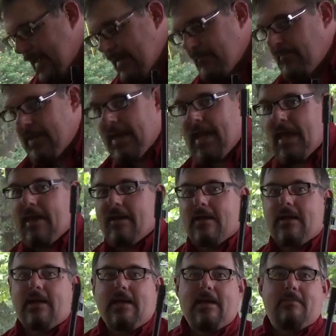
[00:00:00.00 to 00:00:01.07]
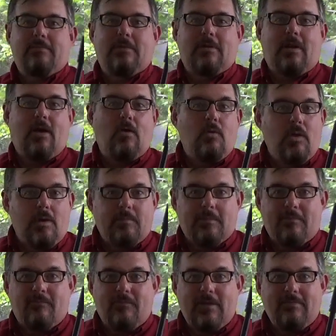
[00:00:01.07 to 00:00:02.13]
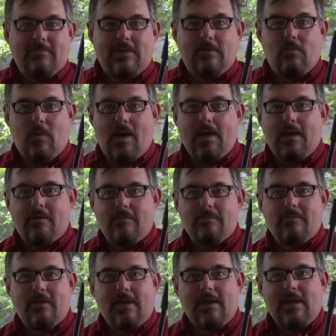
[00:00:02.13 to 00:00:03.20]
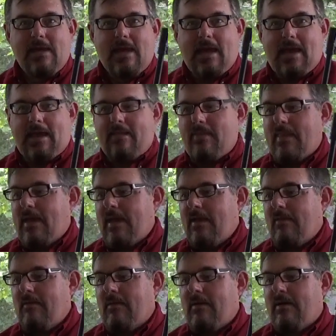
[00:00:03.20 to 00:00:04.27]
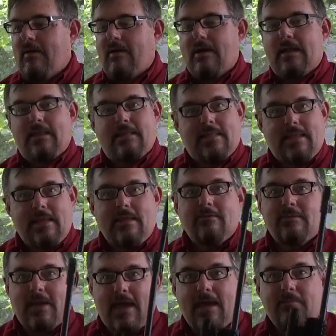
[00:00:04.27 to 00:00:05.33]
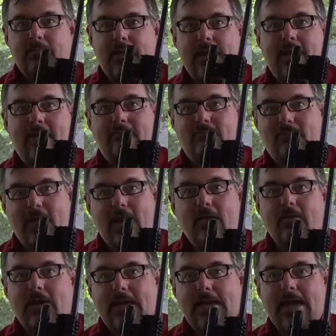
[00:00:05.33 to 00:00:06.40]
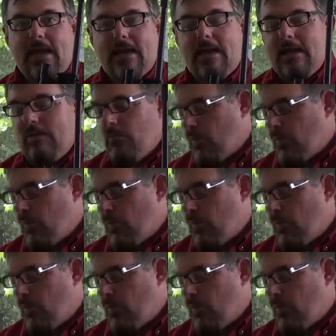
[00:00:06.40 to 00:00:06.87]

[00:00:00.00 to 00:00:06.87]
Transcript: get banana clips that'll hold up to 50 rounds in there. This can be a very deadly